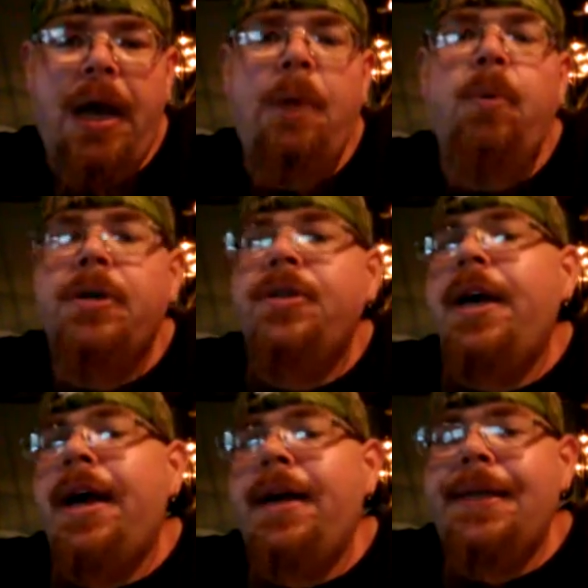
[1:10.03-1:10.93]
will
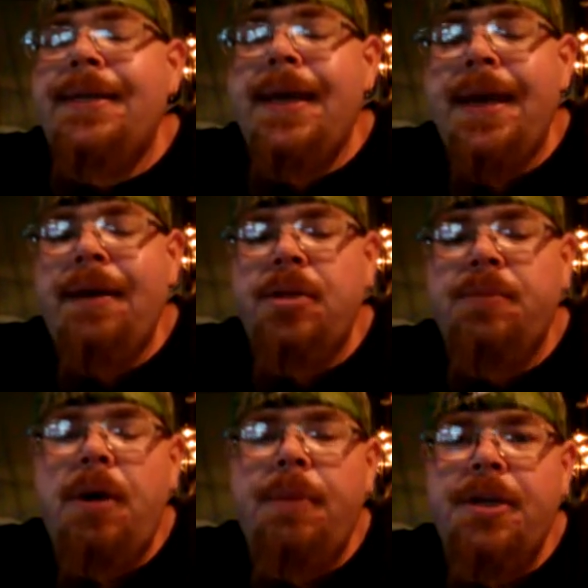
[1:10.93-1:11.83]
say I did take out the
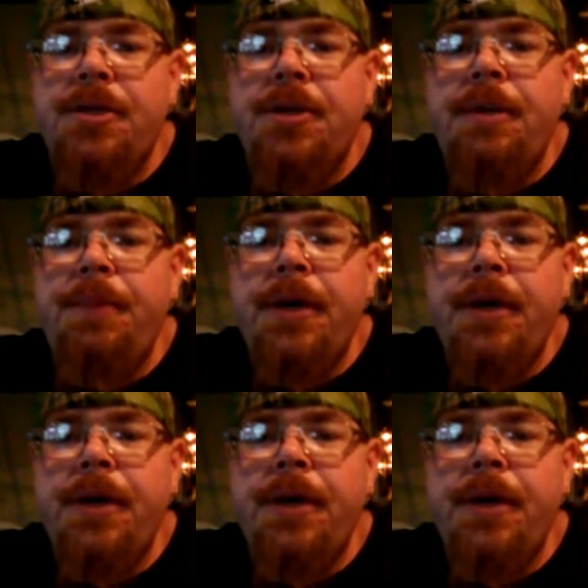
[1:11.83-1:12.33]
small mesh screen